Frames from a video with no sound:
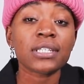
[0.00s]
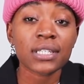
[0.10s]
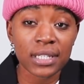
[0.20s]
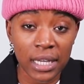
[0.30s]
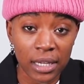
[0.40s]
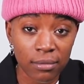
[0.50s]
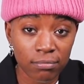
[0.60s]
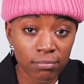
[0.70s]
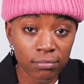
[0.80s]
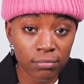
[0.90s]
C.
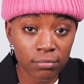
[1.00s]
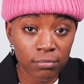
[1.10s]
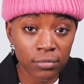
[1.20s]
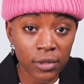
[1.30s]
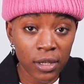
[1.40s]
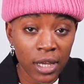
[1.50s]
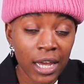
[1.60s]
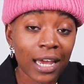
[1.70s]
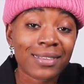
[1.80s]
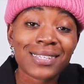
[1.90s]

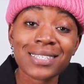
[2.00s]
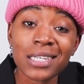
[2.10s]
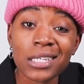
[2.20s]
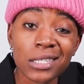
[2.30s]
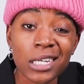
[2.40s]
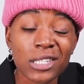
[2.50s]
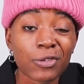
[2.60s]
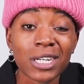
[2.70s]
And the C stands for